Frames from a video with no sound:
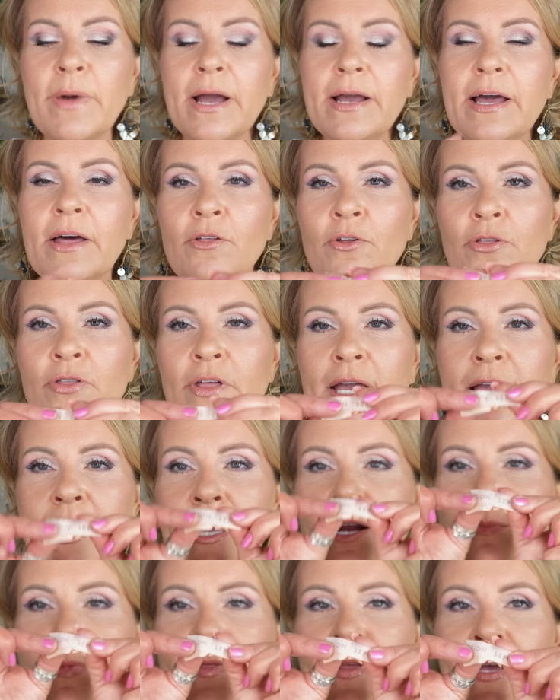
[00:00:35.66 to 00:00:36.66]
my other thing
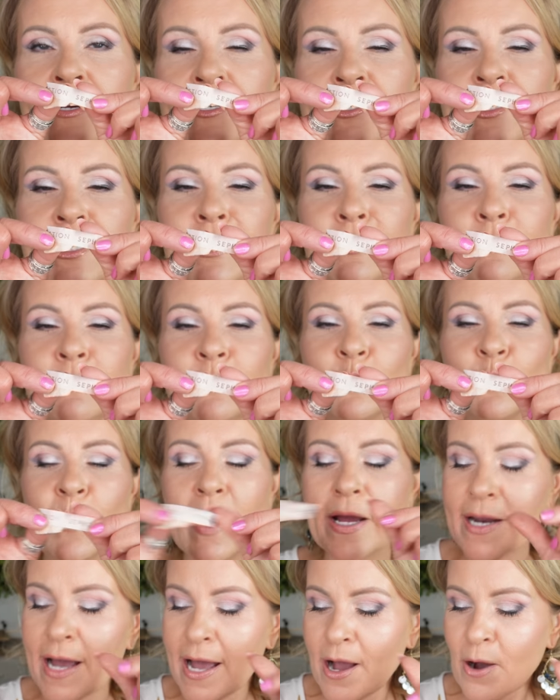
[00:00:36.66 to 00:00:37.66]
here, but here's the used
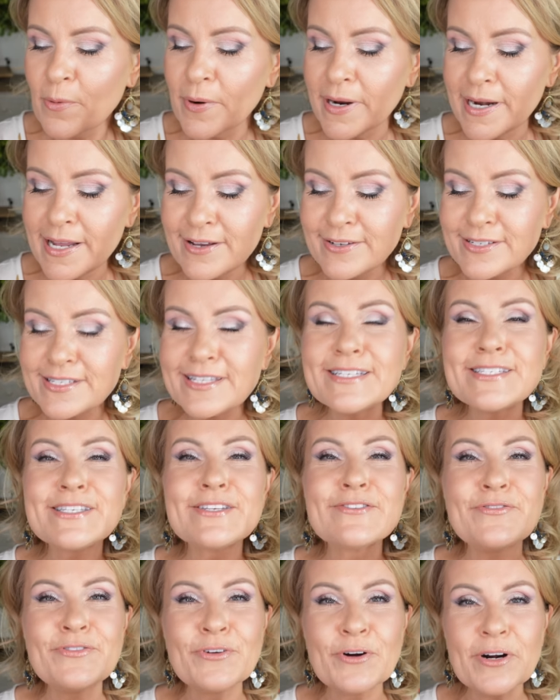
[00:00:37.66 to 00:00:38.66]
one. We're gonna use the
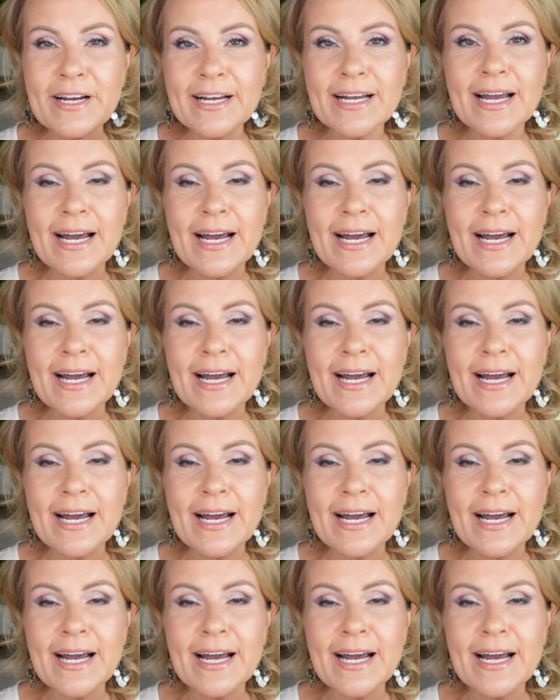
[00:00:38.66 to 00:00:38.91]
Sephora